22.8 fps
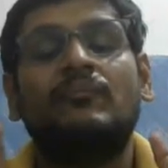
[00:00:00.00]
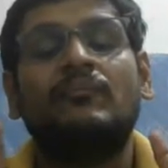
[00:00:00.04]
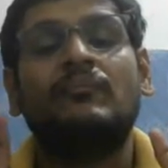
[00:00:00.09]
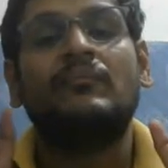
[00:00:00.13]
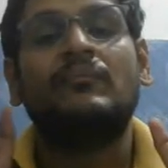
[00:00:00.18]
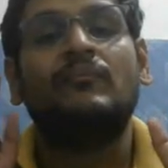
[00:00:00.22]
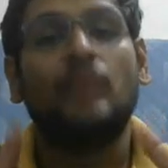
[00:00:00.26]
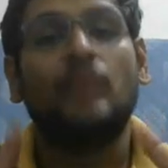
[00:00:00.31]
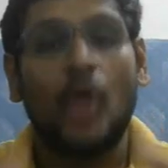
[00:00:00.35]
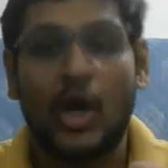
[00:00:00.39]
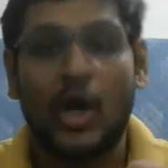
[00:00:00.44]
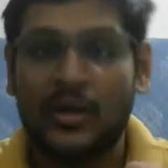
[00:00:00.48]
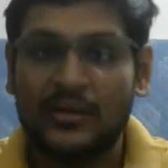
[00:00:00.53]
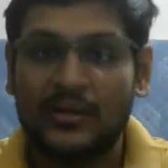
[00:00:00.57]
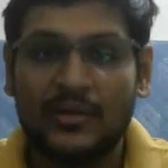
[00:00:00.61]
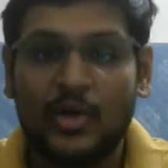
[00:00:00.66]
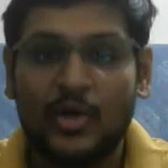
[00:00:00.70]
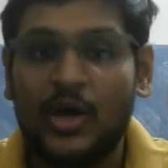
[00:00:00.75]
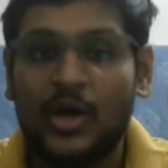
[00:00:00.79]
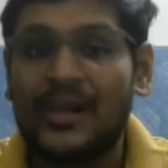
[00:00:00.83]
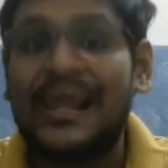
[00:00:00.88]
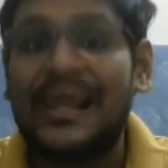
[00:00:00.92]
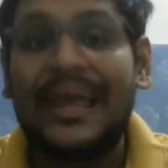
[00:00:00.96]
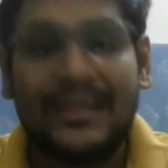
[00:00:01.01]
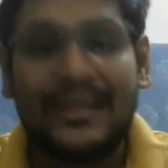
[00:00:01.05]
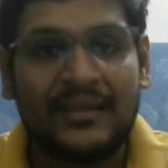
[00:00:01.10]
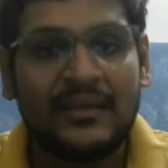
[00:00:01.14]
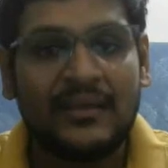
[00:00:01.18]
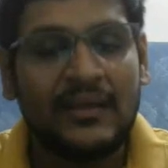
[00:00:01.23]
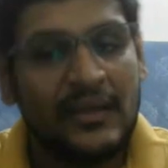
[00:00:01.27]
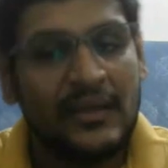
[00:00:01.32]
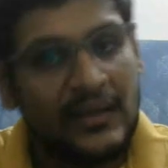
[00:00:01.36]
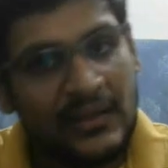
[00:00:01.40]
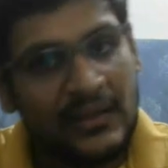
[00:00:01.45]
block or line
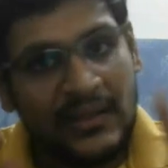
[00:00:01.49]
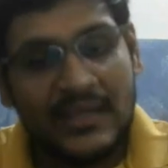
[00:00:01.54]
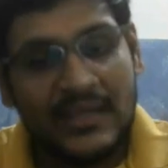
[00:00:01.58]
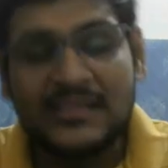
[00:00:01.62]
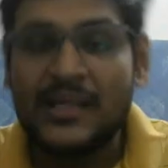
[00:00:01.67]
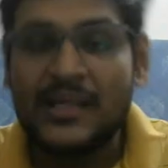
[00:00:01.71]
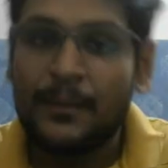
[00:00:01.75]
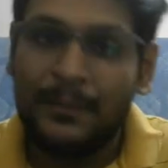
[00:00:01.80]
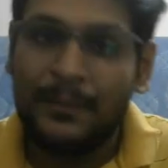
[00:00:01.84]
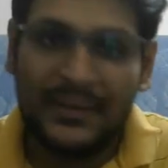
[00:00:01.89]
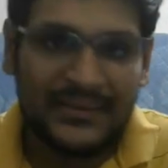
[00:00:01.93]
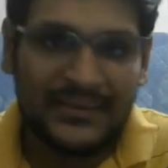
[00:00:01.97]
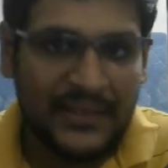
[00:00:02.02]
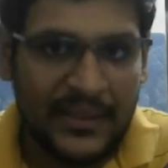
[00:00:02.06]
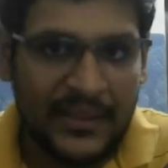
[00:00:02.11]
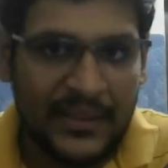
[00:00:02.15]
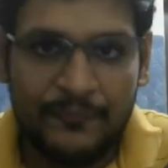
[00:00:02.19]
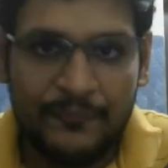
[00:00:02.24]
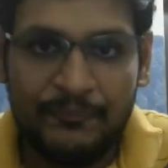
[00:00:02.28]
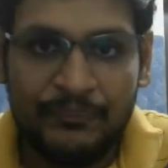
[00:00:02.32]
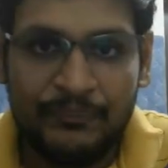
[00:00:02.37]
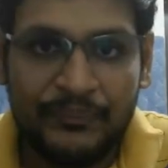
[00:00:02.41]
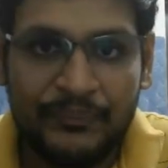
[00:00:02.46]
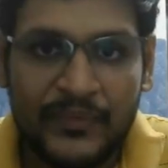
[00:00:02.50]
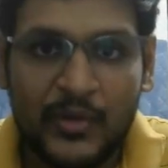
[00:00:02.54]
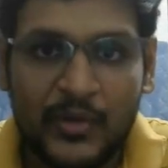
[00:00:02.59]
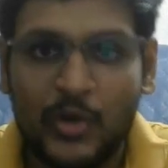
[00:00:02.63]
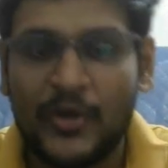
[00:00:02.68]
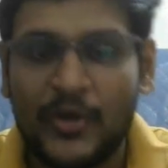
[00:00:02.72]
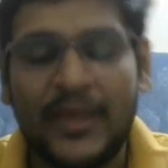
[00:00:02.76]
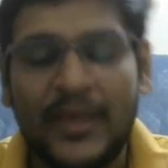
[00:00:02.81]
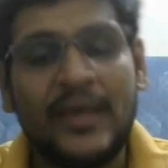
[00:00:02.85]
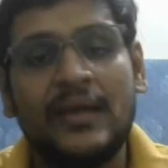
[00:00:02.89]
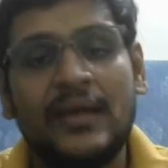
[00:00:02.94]
is compulsory,
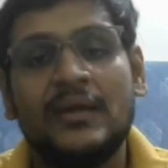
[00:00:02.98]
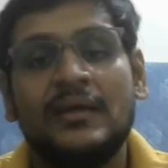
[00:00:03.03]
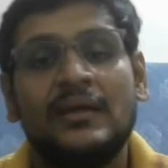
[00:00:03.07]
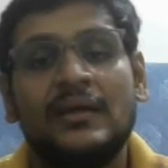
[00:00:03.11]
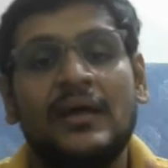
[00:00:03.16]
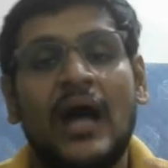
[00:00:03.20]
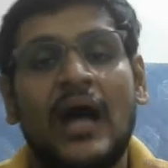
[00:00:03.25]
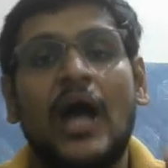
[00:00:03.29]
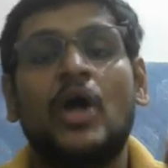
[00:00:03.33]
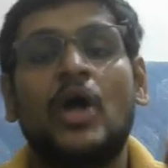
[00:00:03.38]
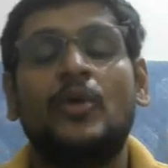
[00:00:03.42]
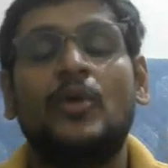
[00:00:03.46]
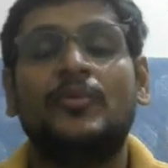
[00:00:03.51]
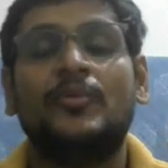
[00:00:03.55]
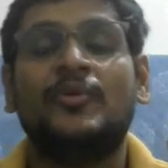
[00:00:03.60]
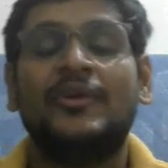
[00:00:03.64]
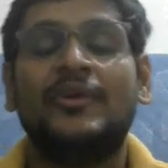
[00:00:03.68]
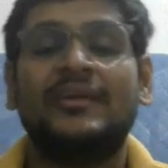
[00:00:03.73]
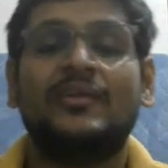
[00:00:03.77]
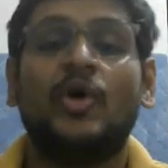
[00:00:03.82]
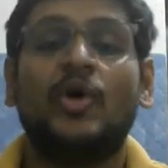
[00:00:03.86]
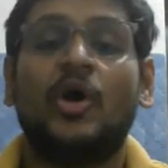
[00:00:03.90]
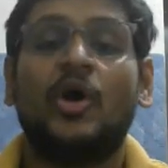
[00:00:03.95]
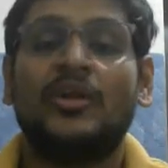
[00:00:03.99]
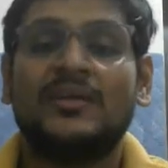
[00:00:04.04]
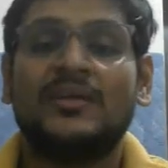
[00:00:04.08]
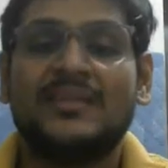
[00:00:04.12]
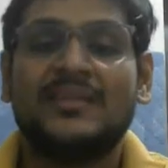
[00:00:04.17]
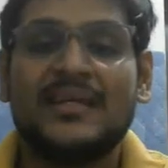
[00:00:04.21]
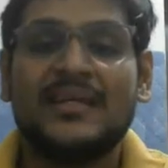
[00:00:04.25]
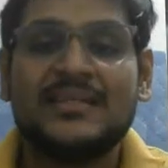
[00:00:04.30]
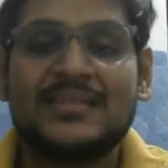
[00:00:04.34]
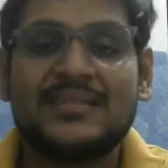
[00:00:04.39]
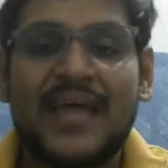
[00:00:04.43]
okay. I hope you get all the
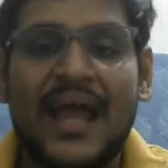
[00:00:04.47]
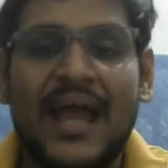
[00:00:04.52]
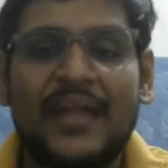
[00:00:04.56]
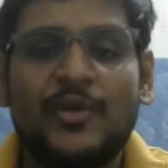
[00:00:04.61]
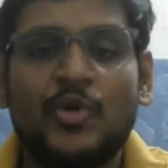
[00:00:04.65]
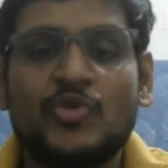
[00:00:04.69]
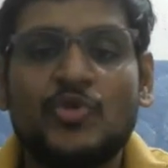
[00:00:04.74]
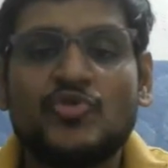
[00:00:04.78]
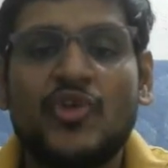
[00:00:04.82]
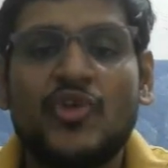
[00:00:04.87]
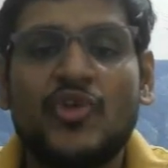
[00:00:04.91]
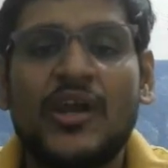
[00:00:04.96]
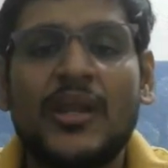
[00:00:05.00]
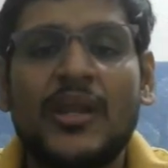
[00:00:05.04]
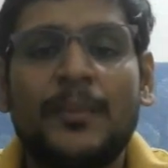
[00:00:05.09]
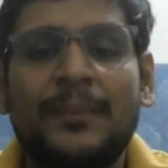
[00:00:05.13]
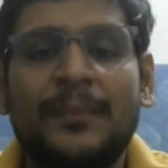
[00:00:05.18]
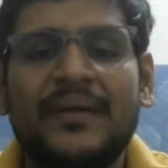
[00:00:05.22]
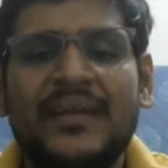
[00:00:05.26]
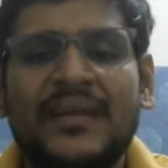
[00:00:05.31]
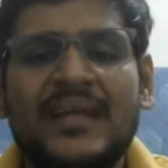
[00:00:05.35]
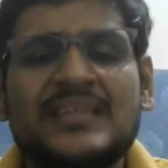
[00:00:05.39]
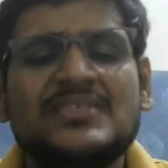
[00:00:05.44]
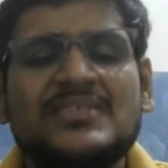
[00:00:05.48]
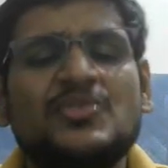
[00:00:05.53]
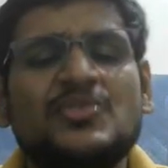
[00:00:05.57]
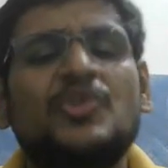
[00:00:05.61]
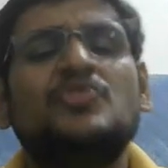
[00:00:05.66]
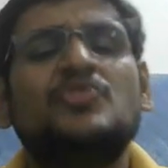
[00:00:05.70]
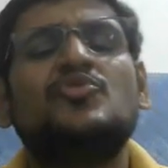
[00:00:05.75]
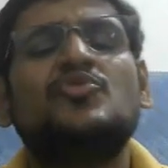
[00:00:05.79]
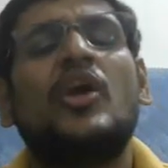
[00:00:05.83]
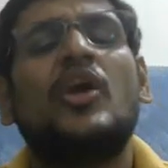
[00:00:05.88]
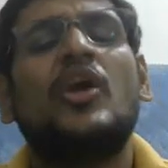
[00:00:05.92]
things. And those who are repeaters, those
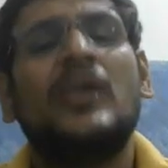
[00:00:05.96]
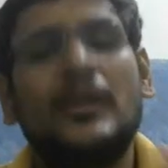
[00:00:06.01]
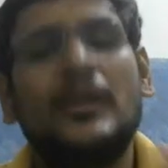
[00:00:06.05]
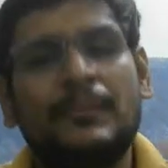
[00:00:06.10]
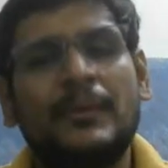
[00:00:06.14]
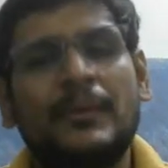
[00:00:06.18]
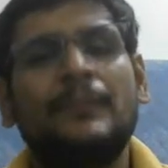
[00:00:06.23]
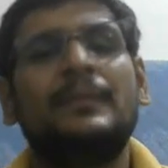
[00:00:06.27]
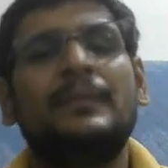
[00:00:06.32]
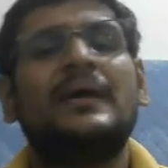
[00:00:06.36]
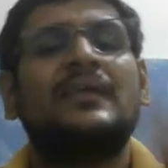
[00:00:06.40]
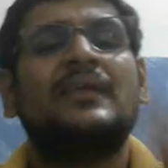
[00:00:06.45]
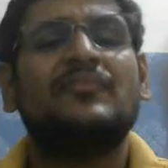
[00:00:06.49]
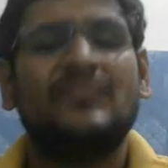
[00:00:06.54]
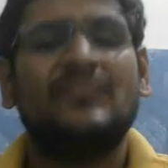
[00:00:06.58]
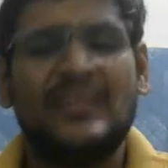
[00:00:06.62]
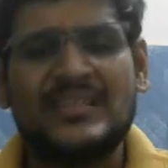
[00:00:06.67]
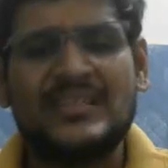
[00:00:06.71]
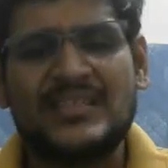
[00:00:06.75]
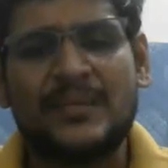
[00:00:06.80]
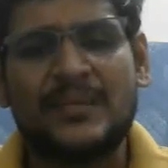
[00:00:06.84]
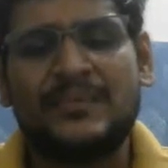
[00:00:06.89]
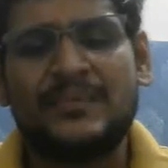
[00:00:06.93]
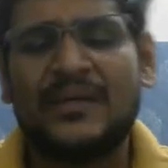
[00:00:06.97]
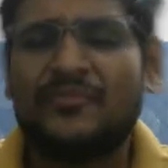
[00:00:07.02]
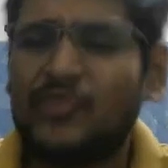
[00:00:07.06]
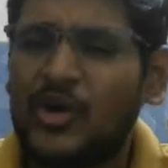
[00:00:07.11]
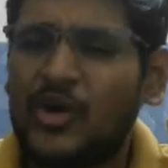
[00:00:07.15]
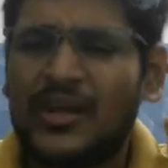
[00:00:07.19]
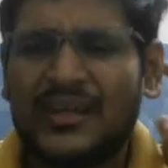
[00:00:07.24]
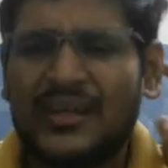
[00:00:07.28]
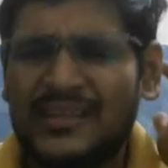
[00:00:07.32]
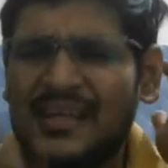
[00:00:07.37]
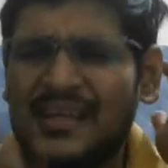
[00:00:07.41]
who already prepare this subject
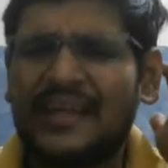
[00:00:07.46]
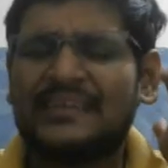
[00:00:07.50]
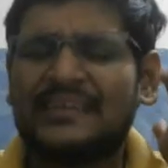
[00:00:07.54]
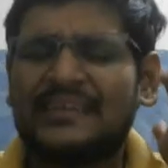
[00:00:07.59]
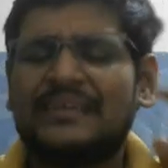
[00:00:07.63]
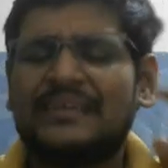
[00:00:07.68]
for other exams